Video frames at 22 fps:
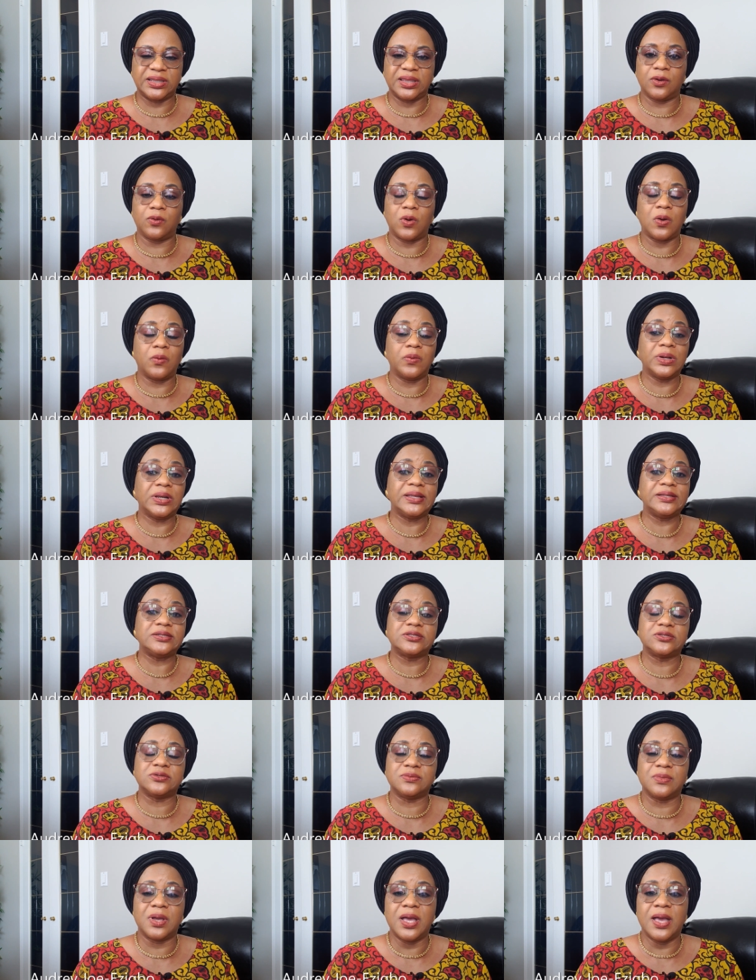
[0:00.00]
They were willing
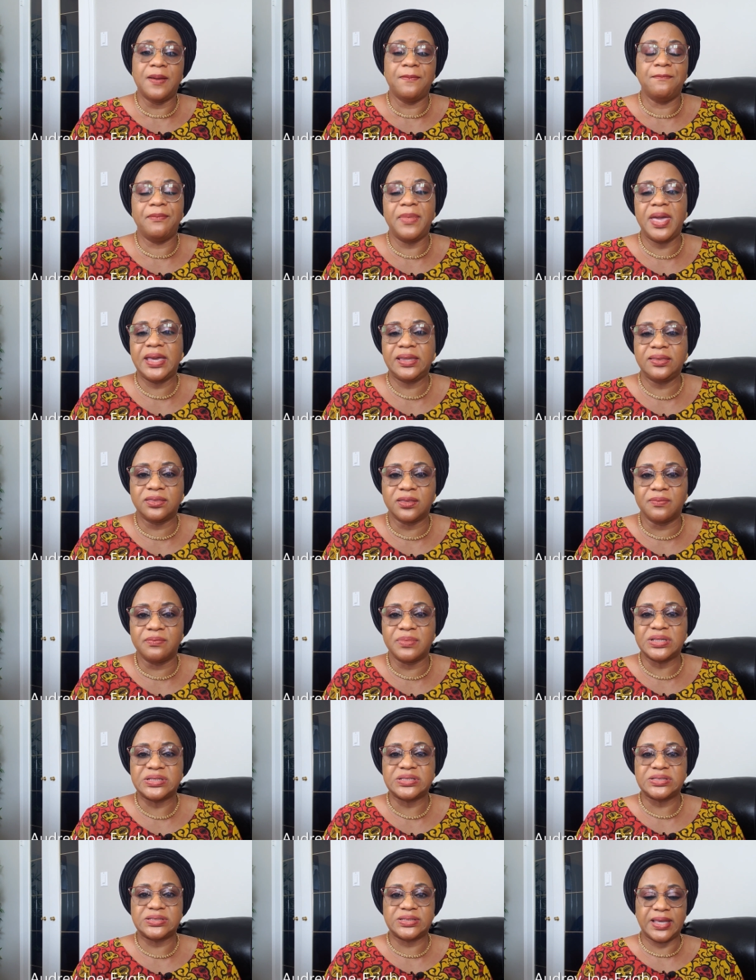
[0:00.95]
to make the
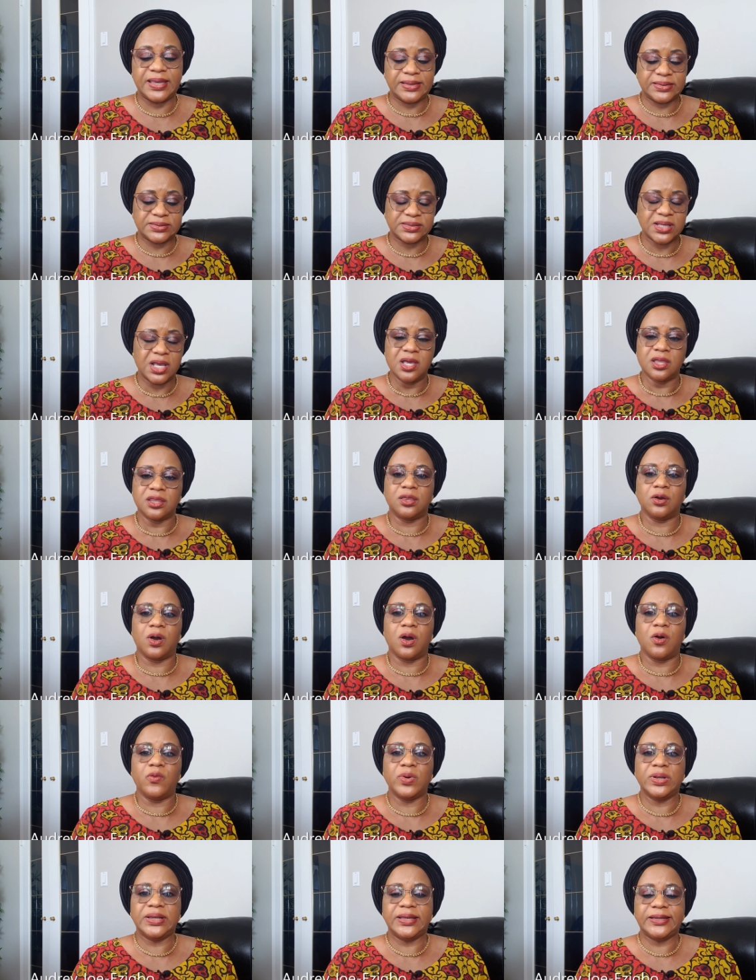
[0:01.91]
mistakes. They
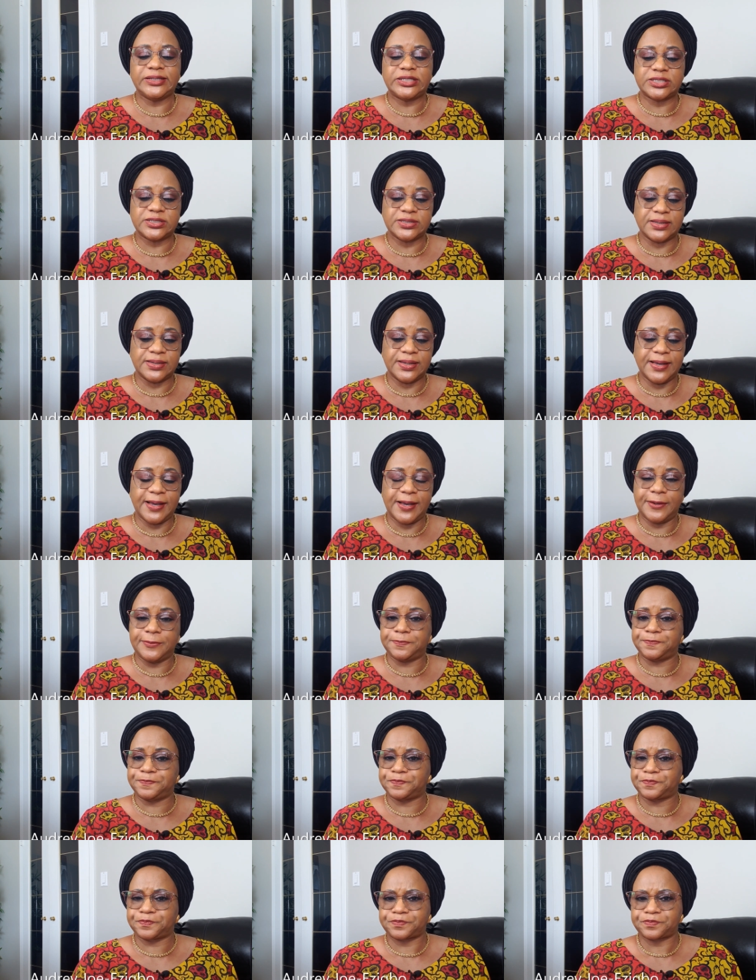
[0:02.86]
were willing to
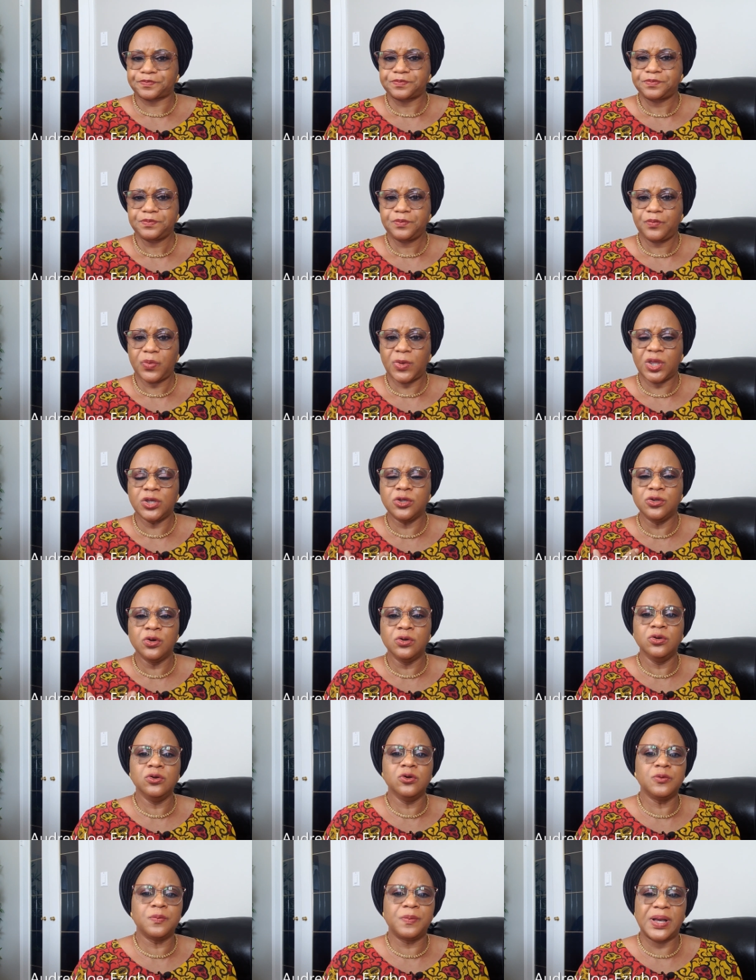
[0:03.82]
um, you know,
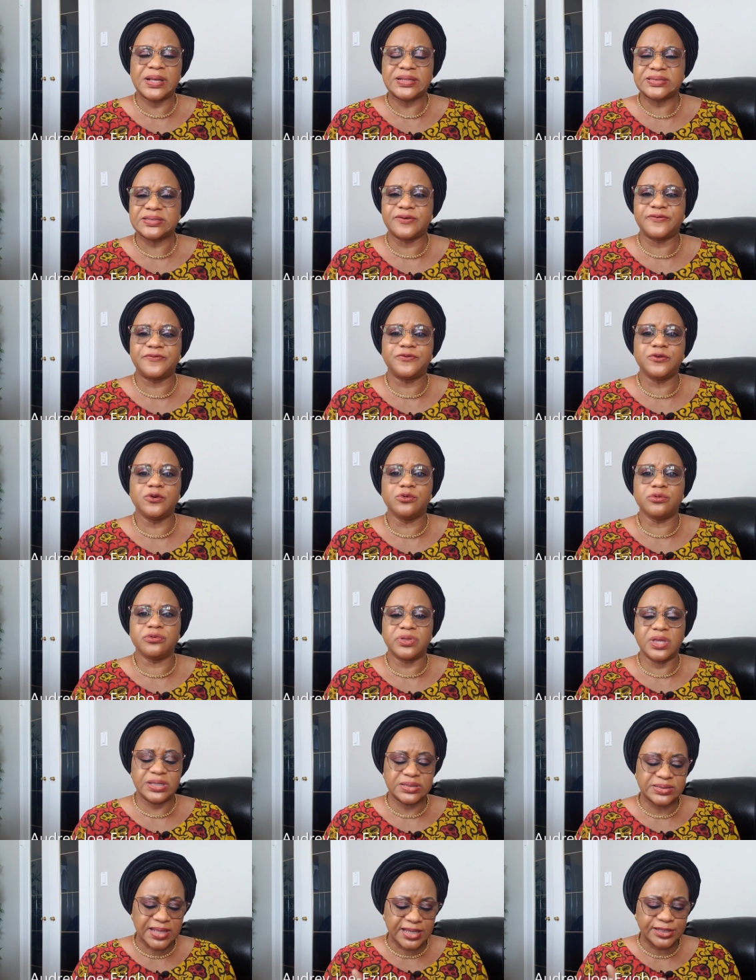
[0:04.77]
look past a few
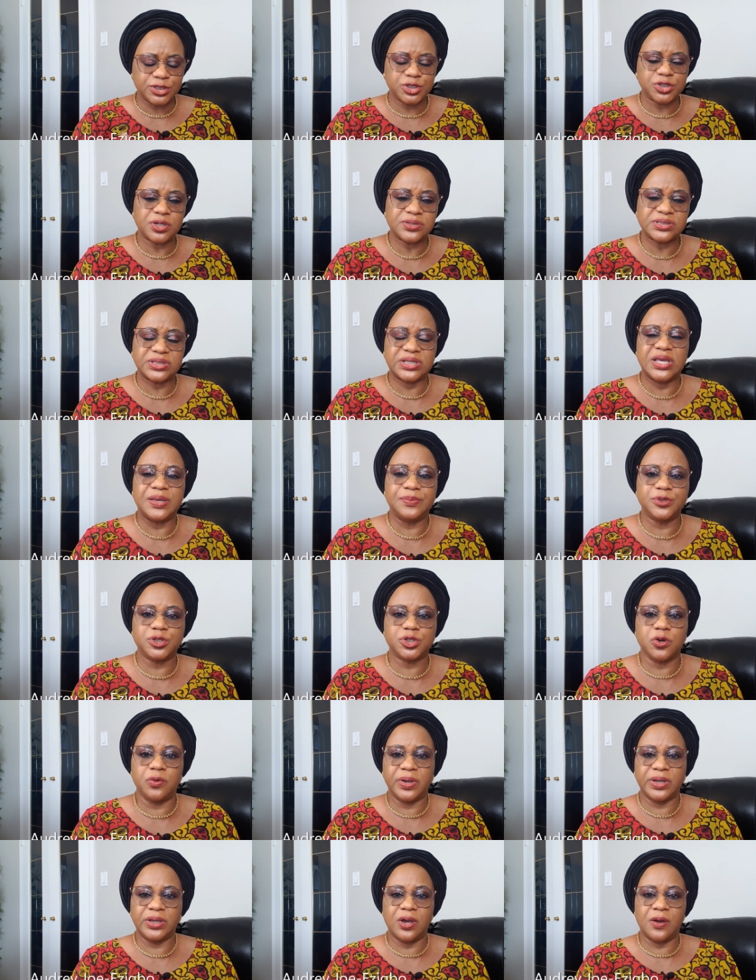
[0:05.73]
things and just keep
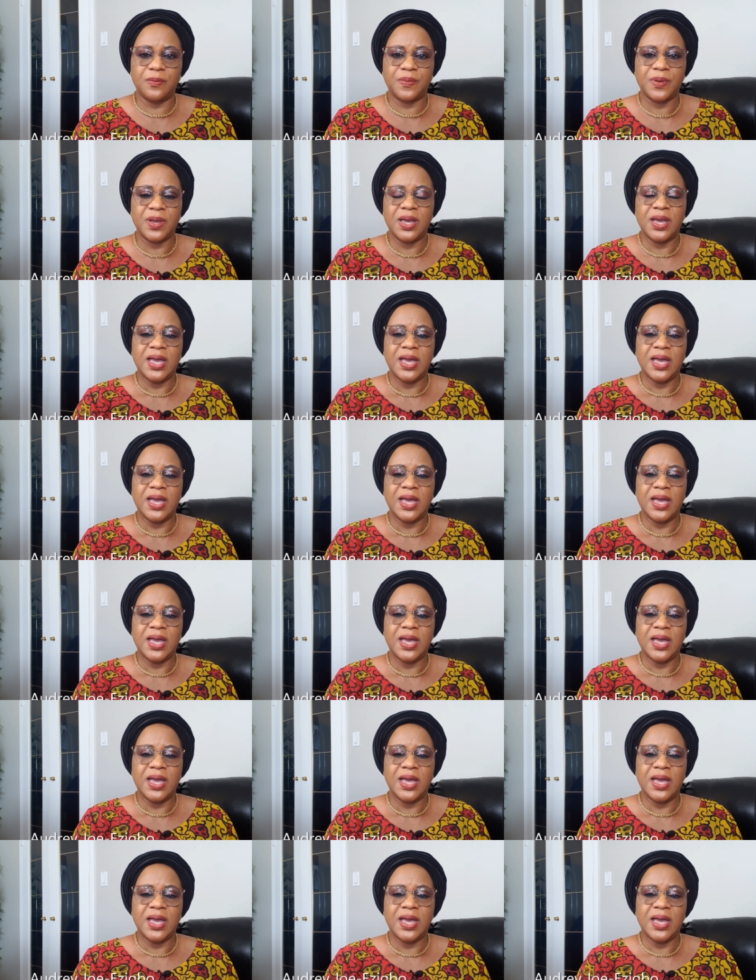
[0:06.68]
showing up.